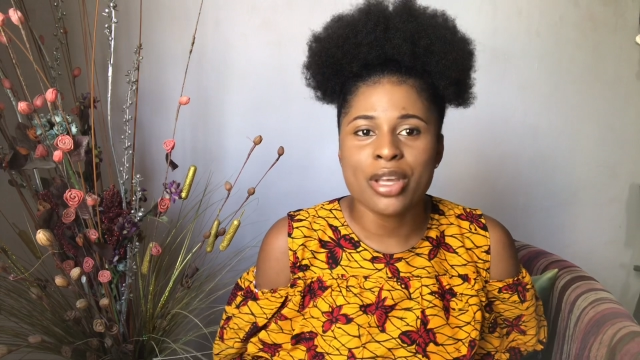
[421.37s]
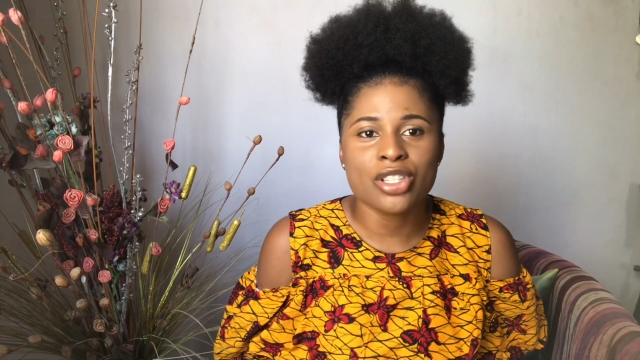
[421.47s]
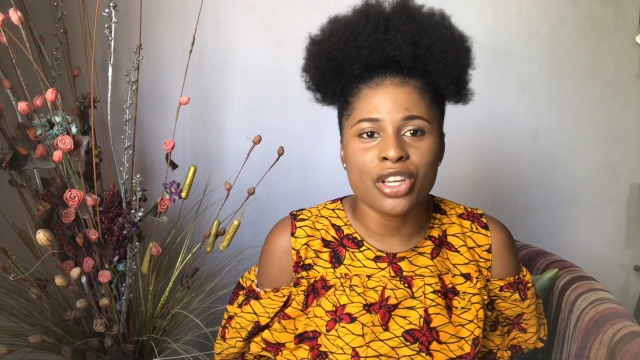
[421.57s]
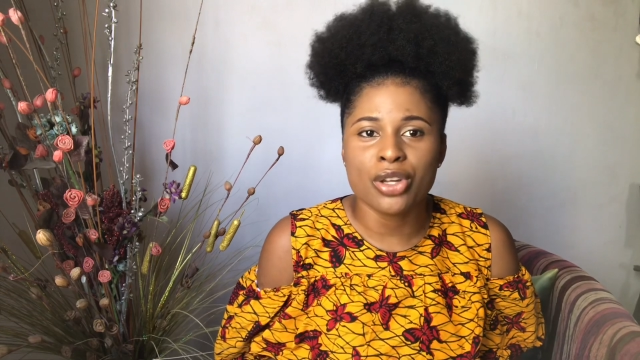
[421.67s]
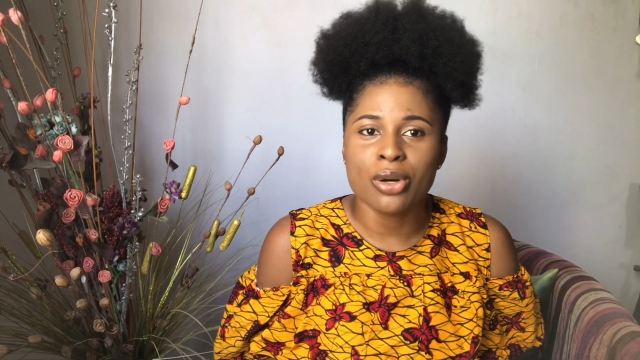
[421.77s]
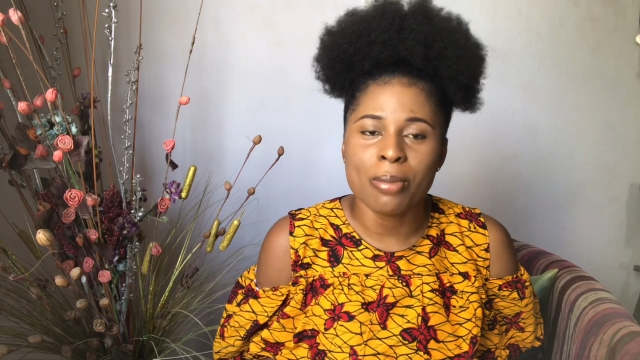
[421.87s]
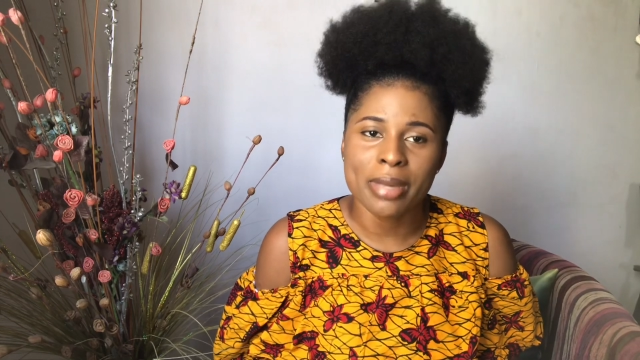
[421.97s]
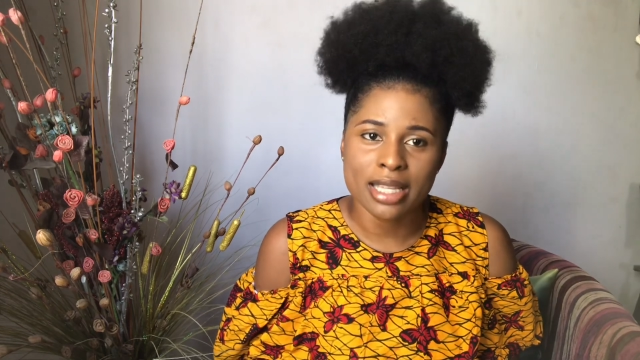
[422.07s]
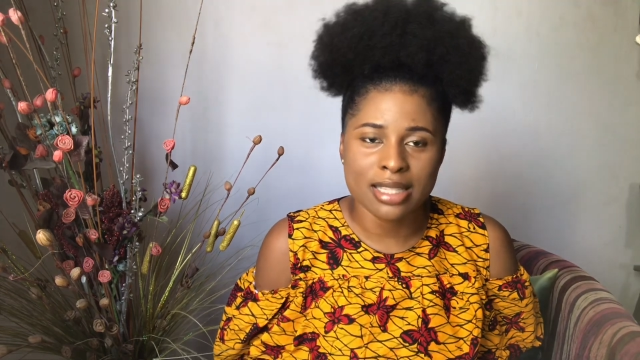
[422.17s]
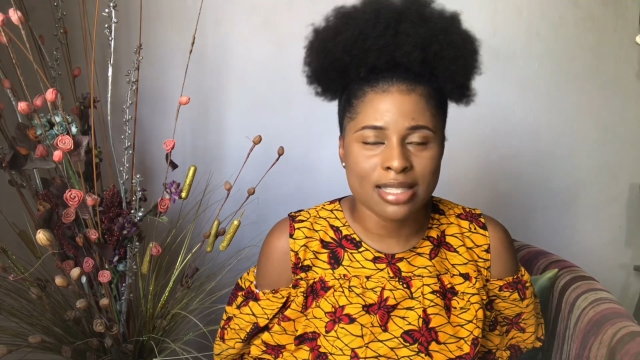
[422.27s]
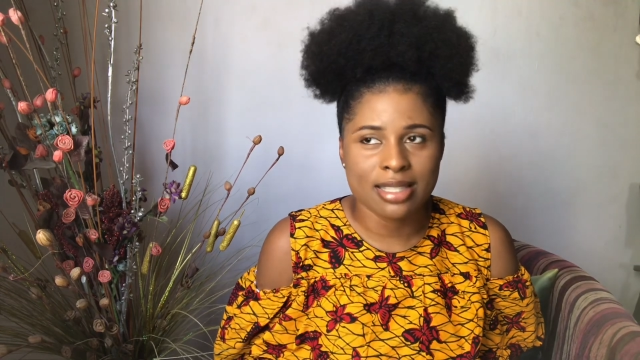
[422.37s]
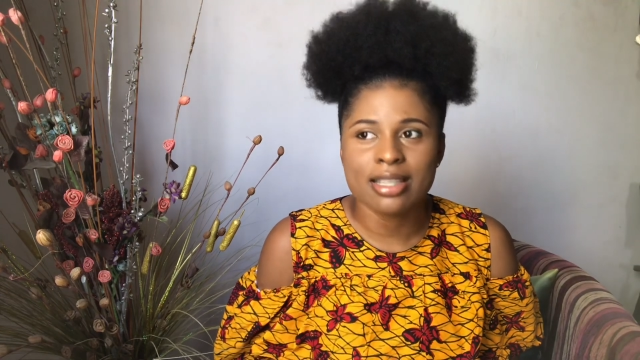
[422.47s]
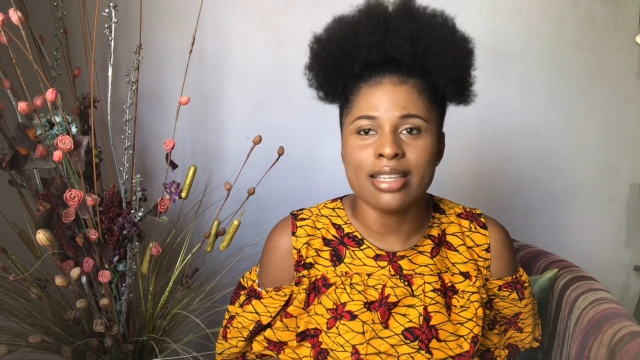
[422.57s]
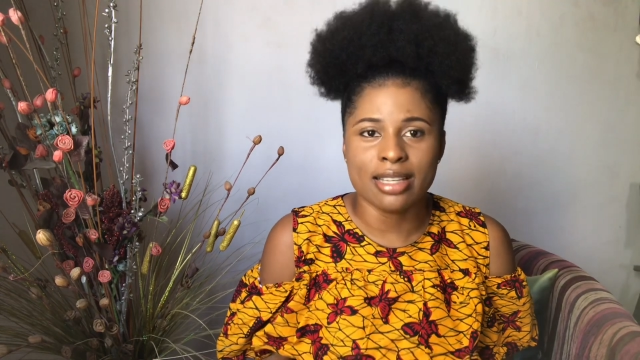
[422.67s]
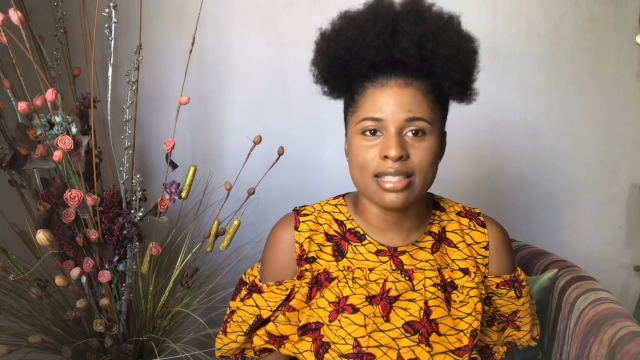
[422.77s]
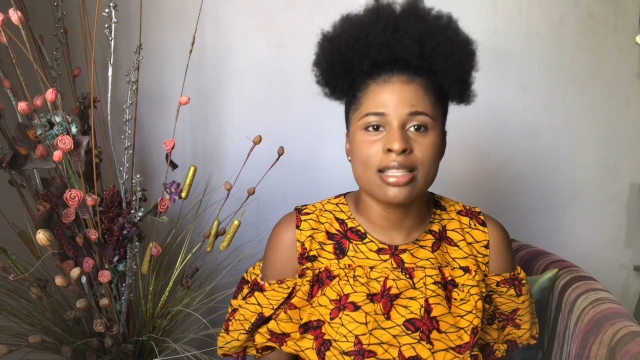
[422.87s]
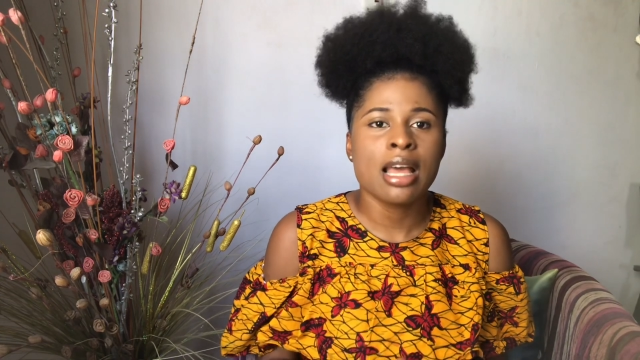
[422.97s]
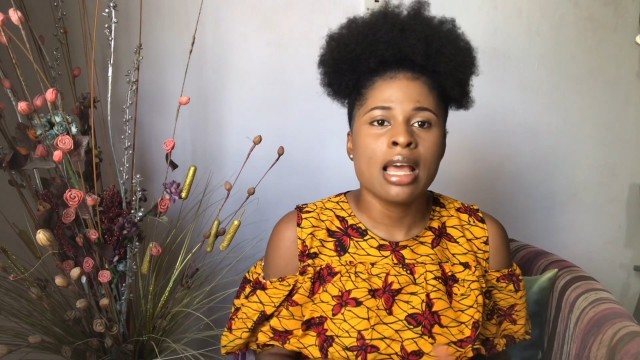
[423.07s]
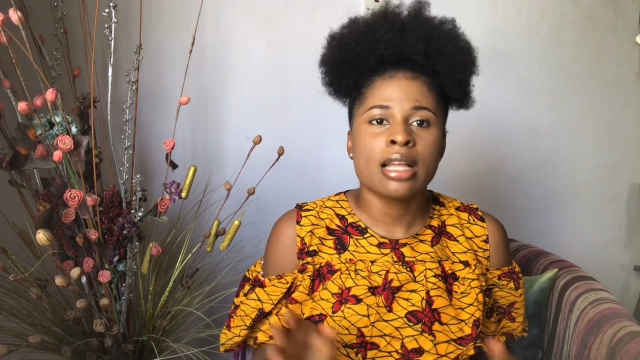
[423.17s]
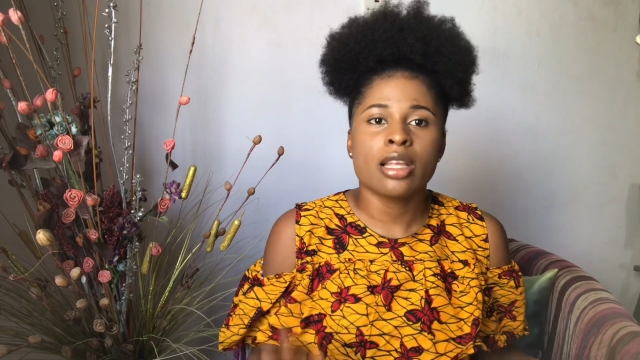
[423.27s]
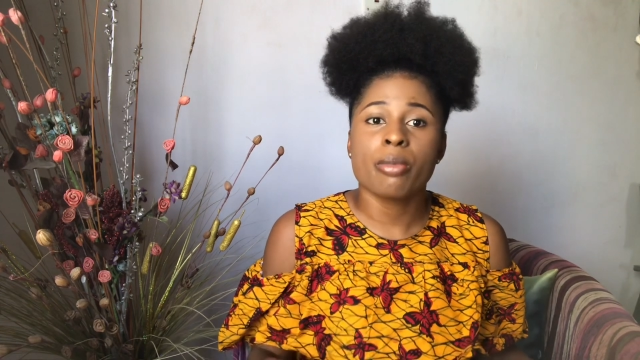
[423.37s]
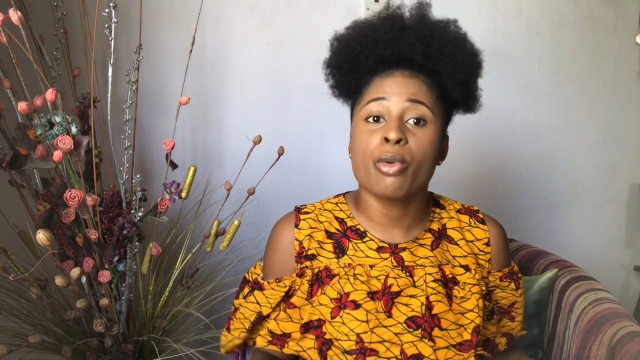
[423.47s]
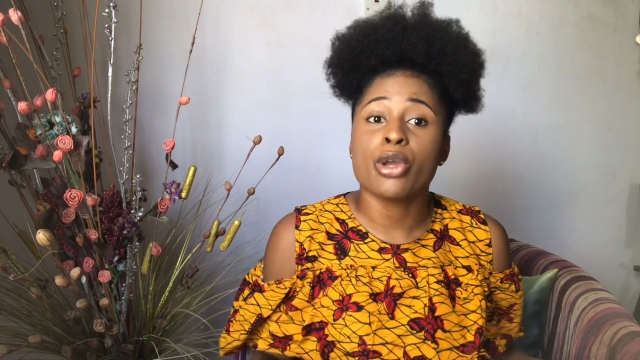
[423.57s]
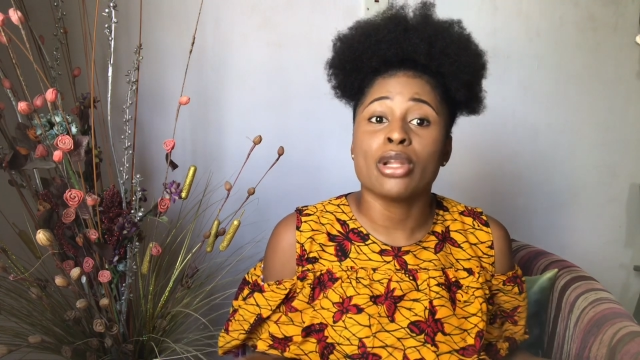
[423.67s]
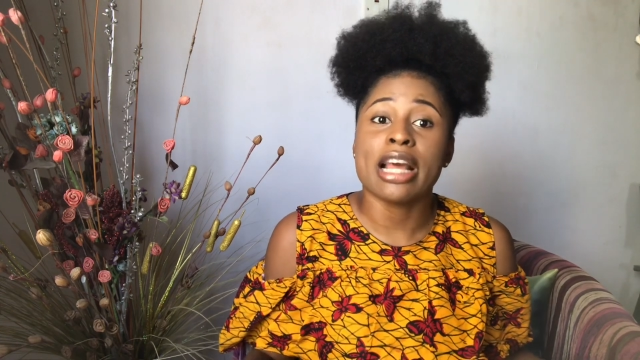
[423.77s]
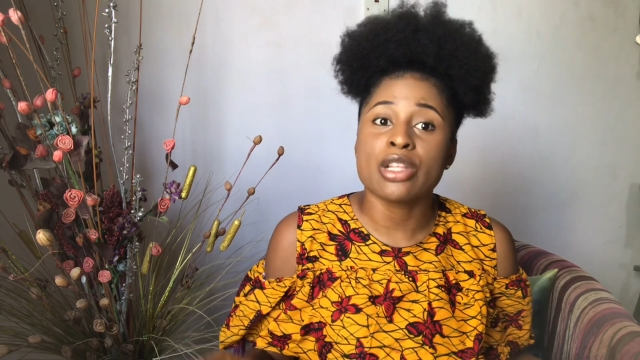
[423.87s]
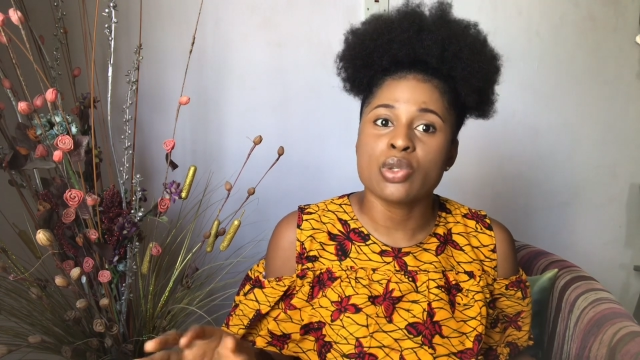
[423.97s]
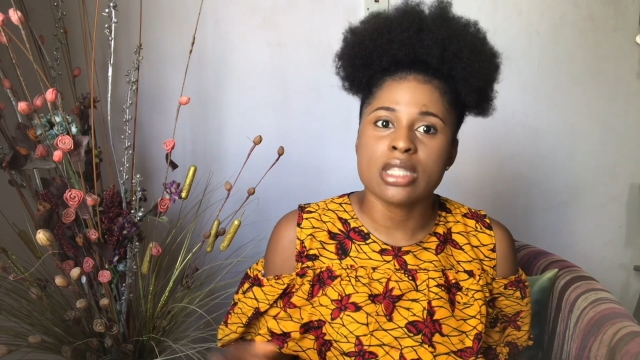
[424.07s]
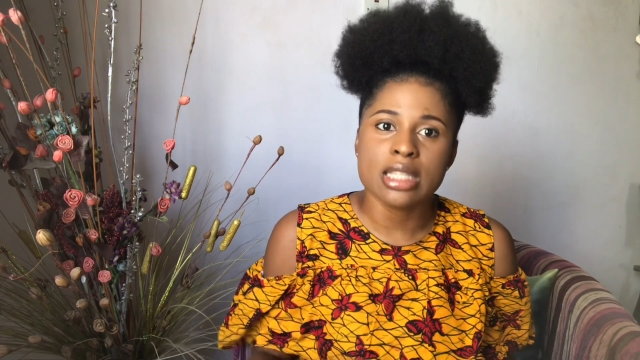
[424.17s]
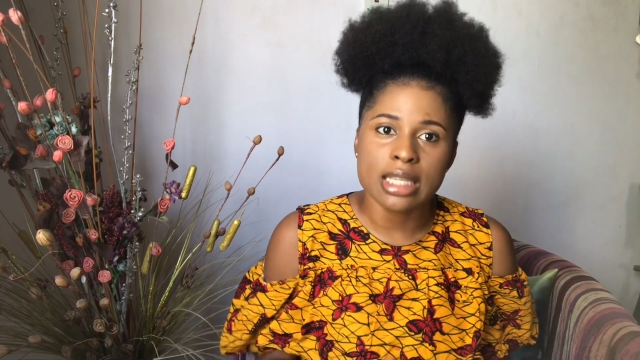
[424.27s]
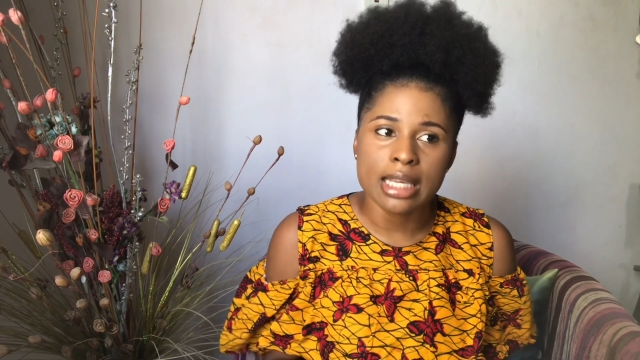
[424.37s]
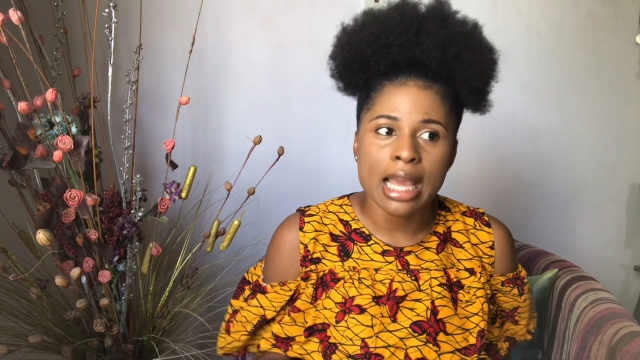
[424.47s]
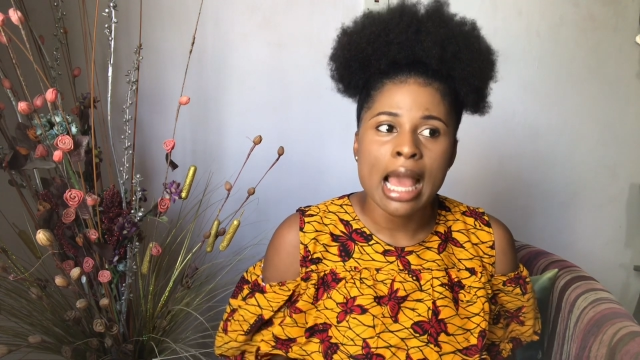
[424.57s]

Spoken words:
sure you comment. Yes, tell me what you like to see.